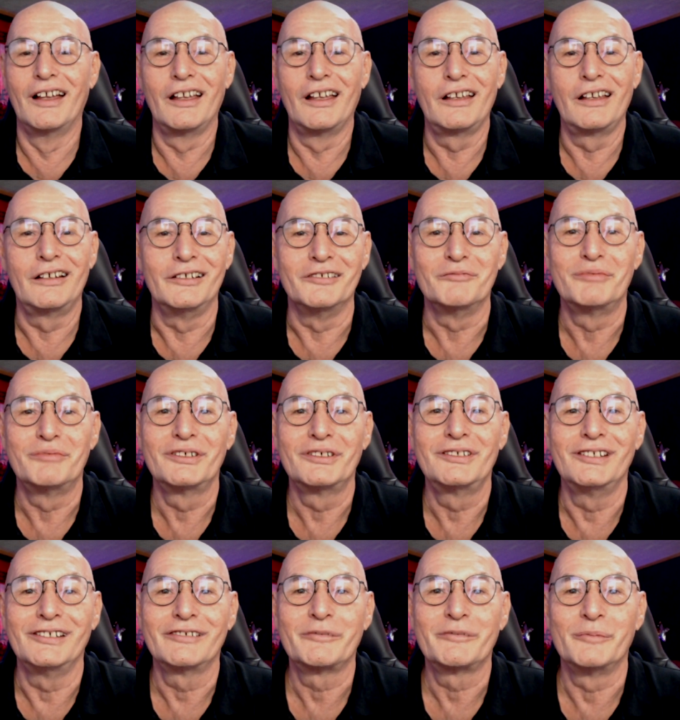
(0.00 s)
And
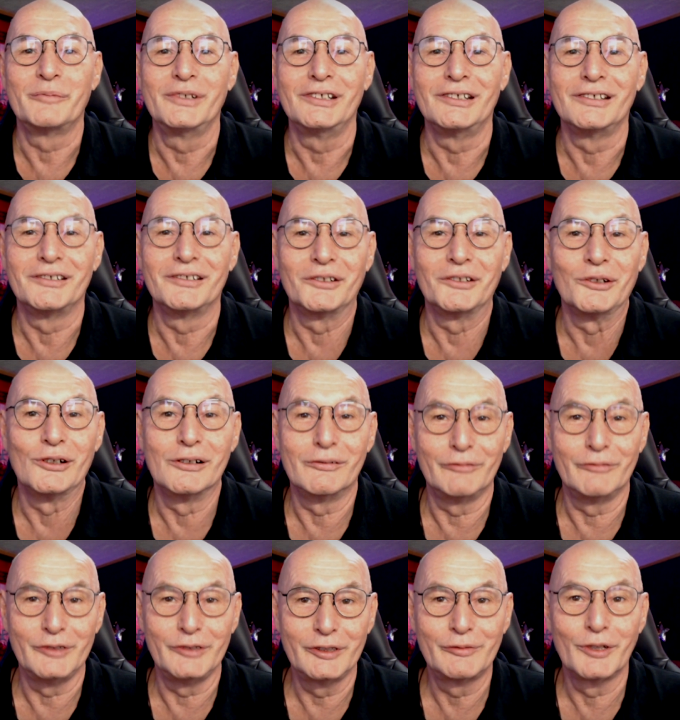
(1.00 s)
believe me, you know,
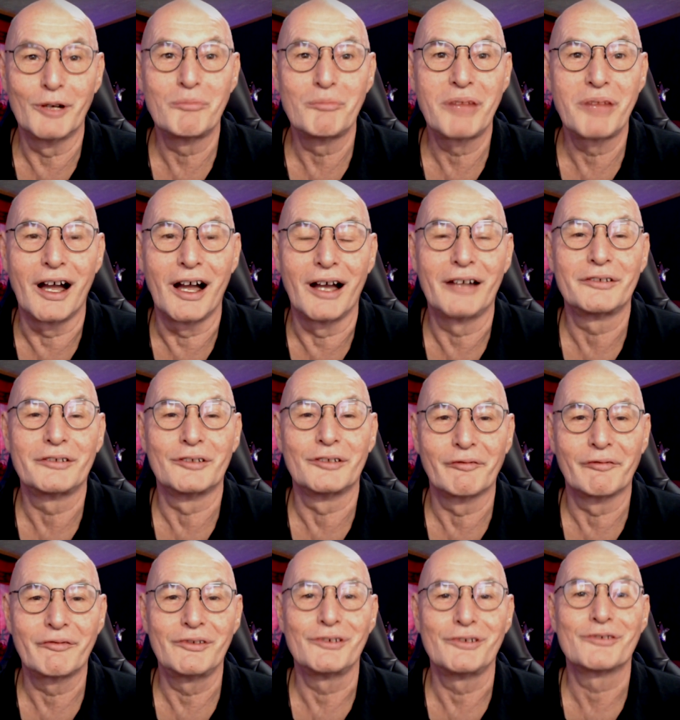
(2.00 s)
we were part
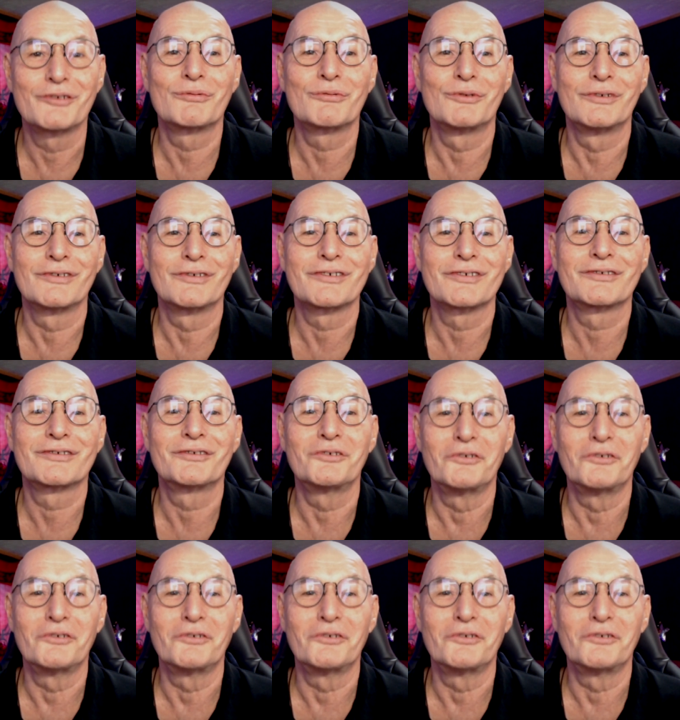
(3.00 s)
of these wars,